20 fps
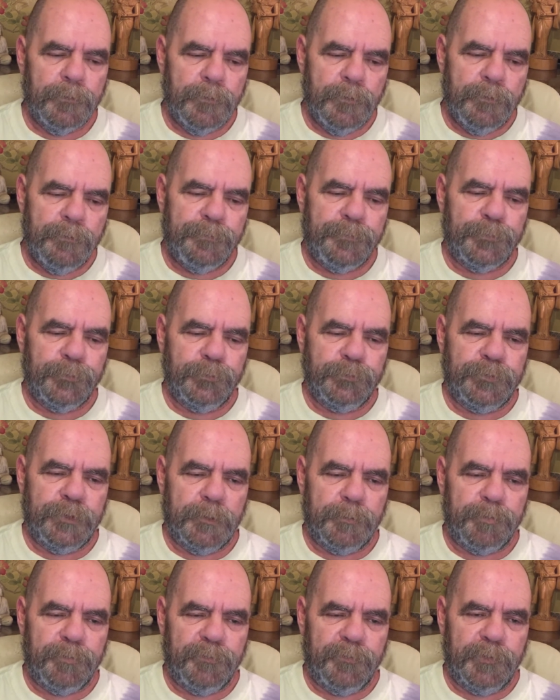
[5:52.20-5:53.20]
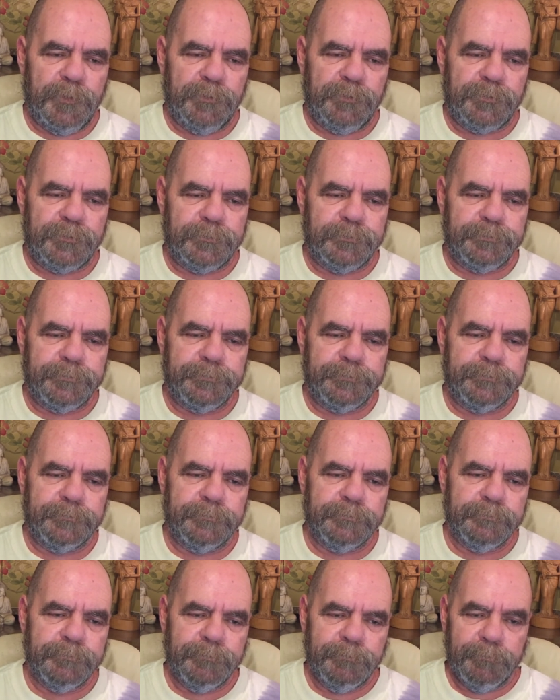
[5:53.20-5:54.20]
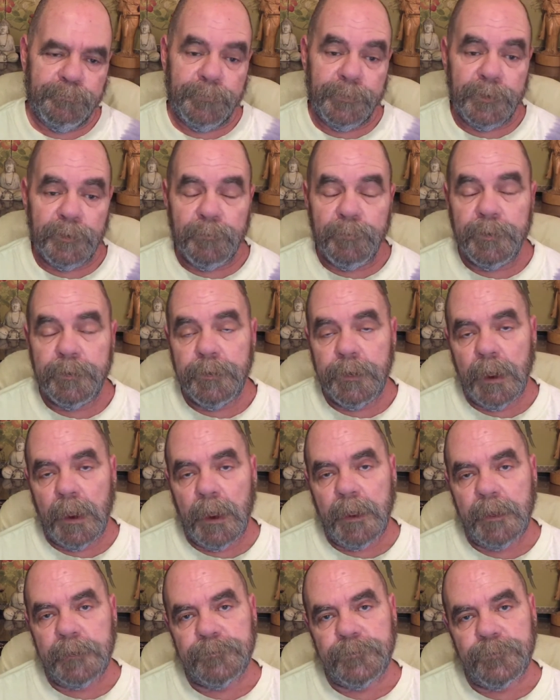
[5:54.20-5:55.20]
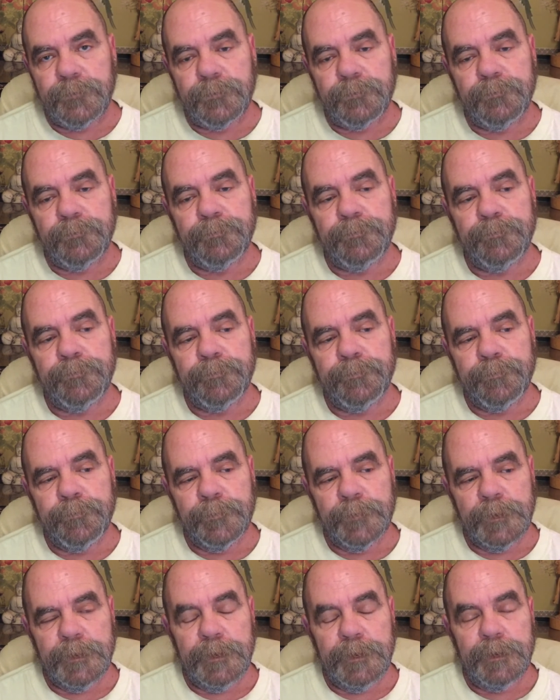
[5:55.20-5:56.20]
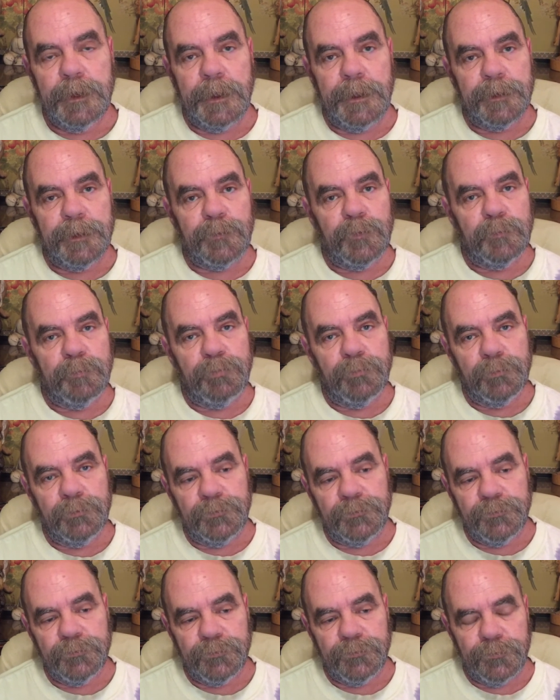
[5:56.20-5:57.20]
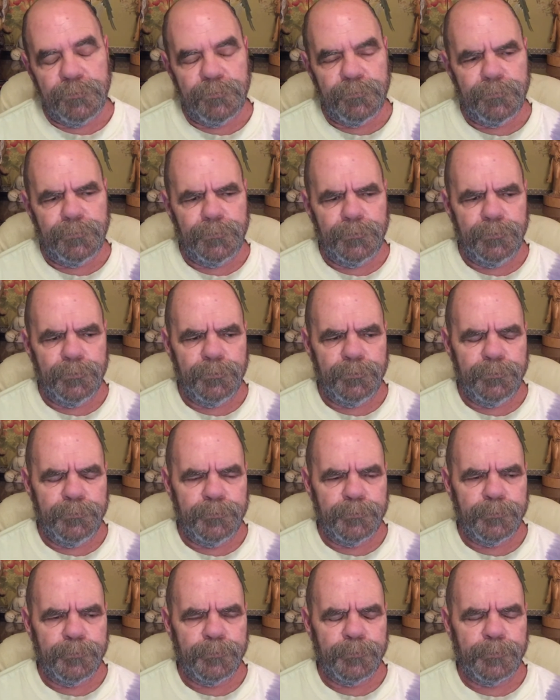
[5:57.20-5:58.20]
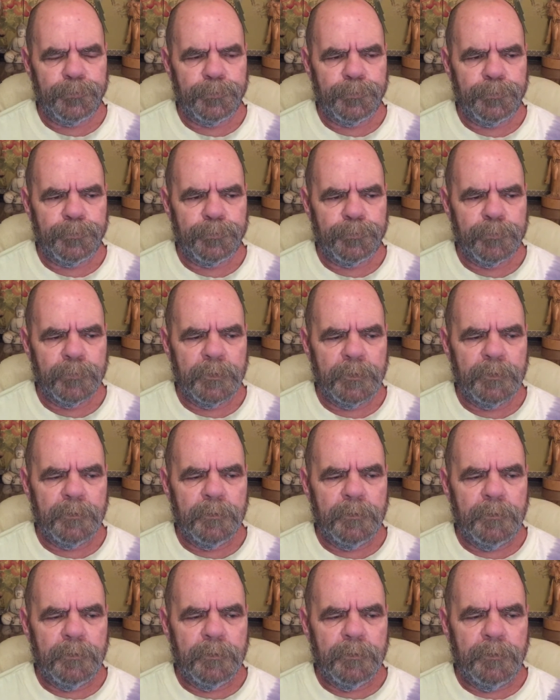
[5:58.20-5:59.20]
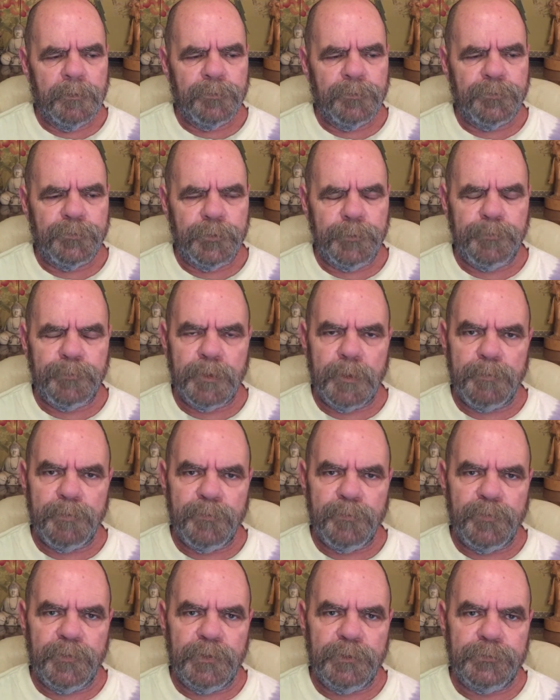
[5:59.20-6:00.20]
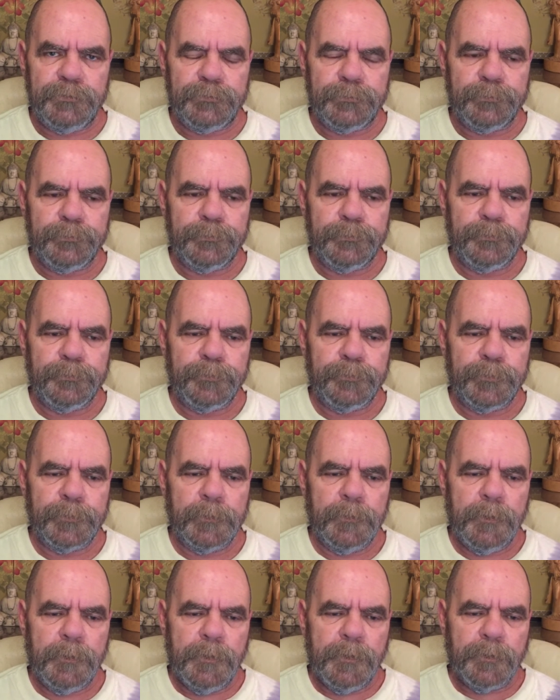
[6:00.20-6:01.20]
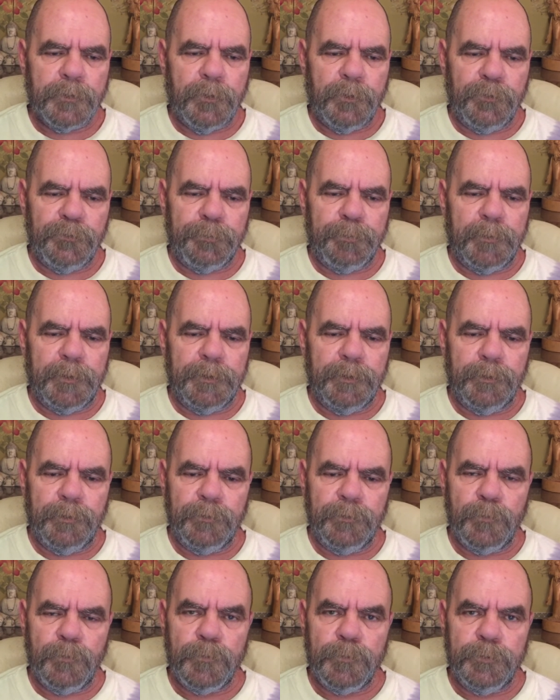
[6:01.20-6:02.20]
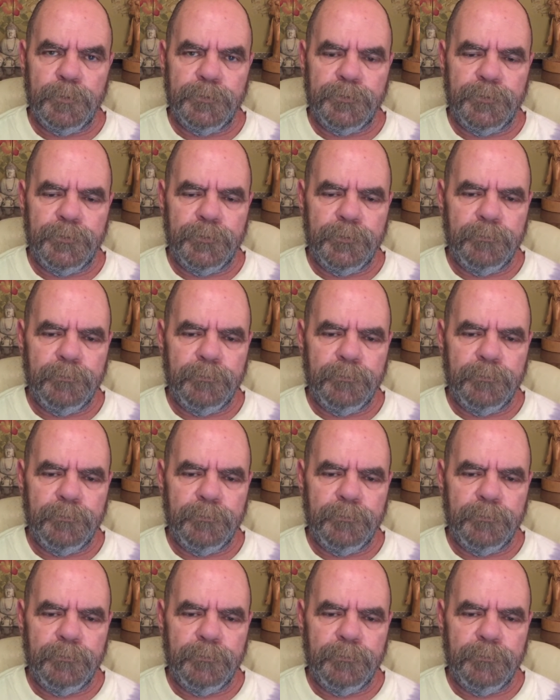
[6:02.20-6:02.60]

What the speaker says: Food deprivation, peanut butter diets, inadequate portions of food. Sleep deprivation, caused by unwarranted,